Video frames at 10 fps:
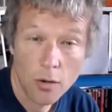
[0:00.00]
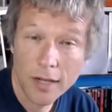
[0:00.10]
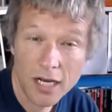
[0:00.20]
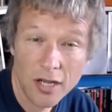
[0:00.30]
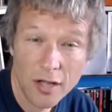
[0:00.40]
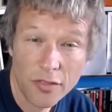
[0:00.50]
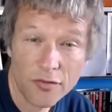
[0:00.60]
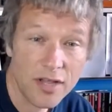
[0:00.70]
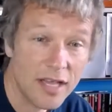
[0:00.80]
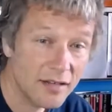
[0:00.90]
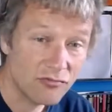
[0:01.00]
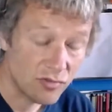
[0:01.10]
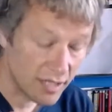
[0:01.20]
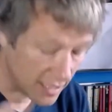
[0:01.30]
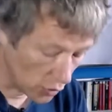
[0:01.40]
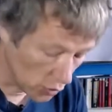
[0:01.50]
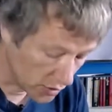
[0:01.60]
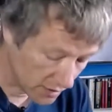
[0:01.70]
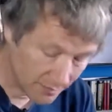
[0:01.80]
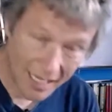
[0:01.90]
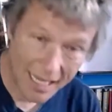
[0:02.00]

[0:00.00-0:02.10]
We're going to learn 3 really awesome